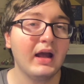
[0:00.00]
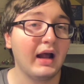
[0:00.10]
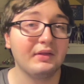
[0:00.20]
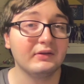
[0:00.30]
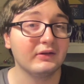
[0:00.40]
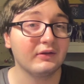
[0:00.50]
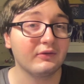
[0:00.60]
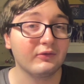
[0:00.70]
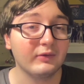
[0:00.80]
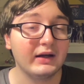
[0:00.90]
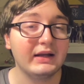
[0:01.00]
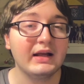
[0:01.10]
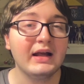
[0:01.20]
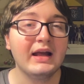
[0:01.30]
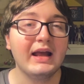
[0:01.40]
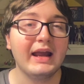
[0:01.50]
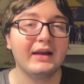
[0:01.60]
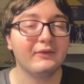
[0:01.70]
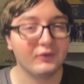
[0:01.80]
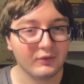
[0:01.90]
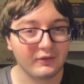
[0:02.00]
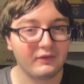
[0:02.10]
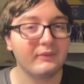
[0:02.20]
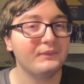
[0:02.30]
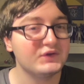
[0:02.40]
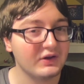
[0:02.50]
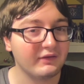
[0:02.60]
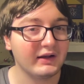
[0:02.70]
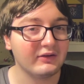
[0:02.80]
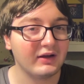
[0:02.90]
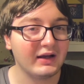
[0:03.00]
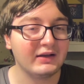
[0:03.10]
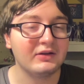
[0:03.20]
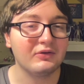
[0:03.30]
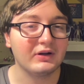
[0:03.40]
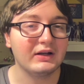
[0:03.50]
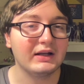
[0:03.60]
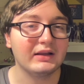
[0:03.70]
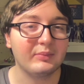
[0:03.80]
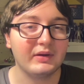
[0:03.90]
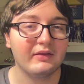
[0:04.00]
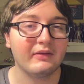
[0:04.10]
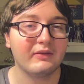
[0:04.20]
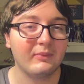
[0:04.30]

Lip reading: I think it looks great. And of course, just like Lion, you're going to get the pieces to